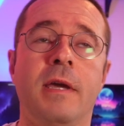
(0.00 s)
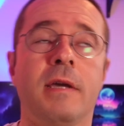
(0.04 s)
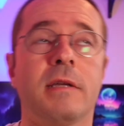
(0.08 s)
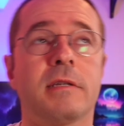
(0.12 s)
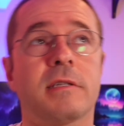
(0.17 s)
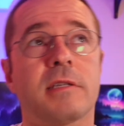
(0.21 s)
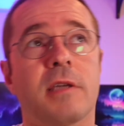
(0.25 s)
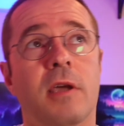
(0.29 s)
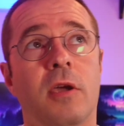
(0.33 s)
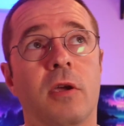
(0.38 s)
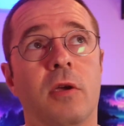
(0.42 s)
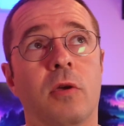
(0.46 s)

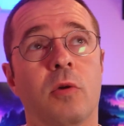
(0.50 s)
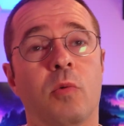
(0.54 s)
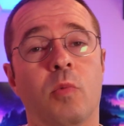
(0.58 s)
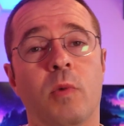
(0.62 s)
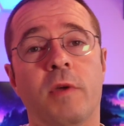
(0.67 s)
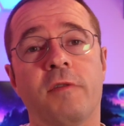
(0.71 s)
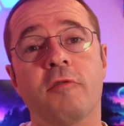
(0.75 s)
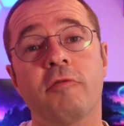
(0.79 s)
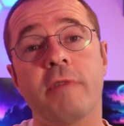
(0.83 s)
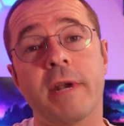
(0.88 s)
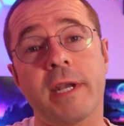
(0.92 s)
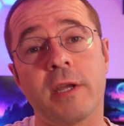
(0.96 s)
So
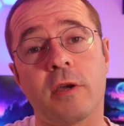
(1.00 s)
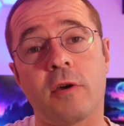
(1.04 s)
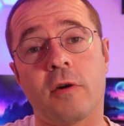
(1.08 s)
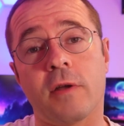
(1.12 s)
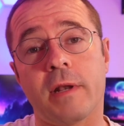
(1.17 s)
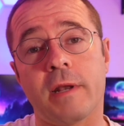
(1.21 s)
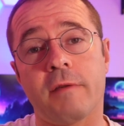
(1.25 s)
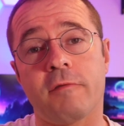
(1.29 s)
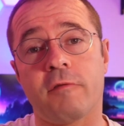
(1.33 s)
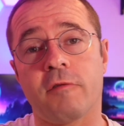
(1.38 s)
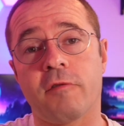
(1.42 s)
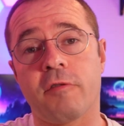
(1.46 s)
we've already
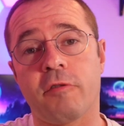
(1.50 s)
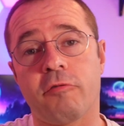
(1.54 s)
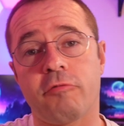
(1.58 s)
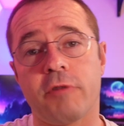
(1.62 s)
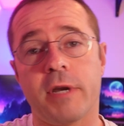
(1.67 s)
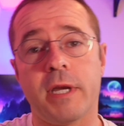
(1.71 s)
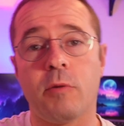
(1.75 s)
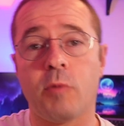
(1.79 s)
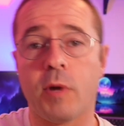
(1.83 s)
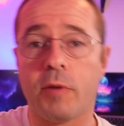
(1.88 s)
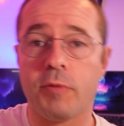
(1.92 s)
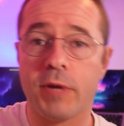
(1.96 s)
got level
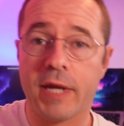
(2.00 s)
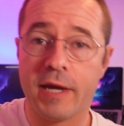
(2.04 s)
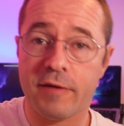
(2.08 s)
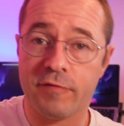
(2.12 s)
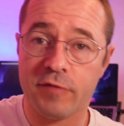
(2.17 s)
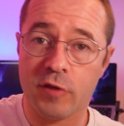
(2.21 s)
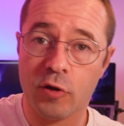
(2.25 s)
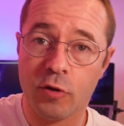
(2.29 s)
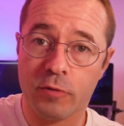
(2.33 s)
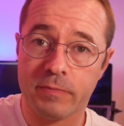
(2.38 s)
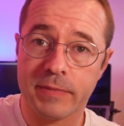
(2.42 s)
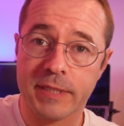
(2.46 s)
3 where we
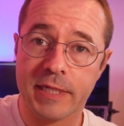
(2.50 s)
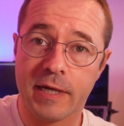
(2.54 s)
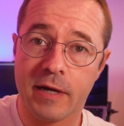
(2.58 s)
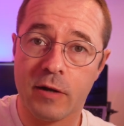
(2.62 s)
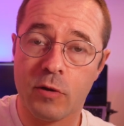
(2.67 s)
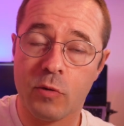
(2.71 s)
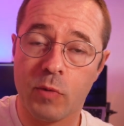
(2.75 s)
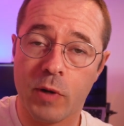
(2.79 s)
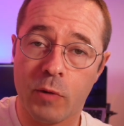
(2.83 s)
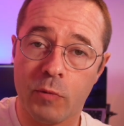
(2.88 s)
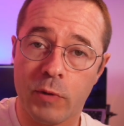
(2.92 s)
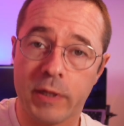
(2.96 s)
have the
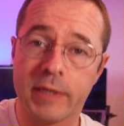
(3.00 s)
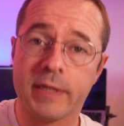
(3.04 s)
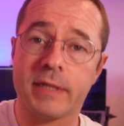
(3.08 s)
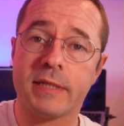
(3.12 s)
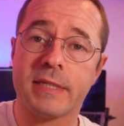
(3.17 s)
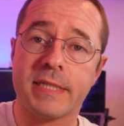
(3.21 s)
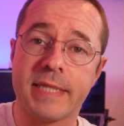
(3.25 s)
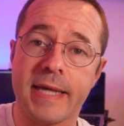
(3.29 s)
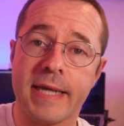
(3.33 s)
opt-out where we can